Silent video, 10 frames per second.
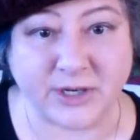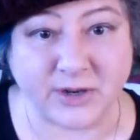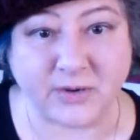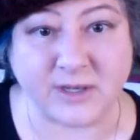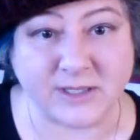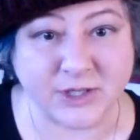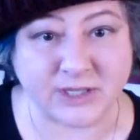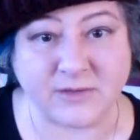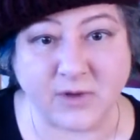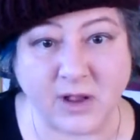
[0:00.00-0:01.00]
who has
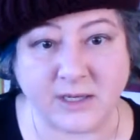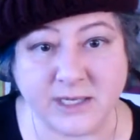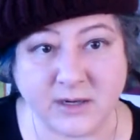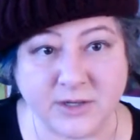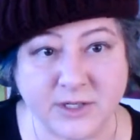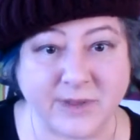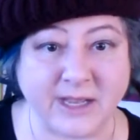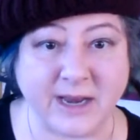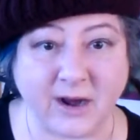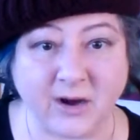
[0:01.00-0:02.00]
just volunteered to be
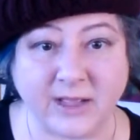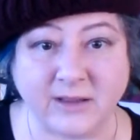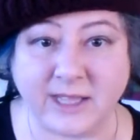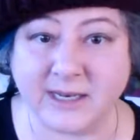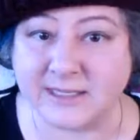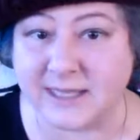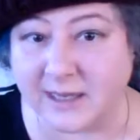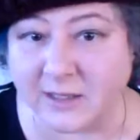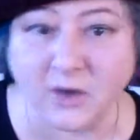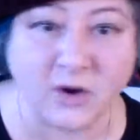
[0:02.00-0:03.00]
an area lead, and
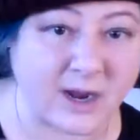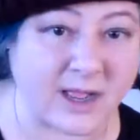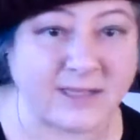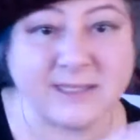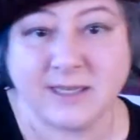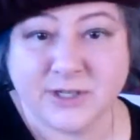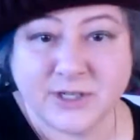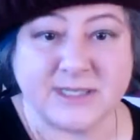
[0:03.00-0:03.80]
said, Laura and such,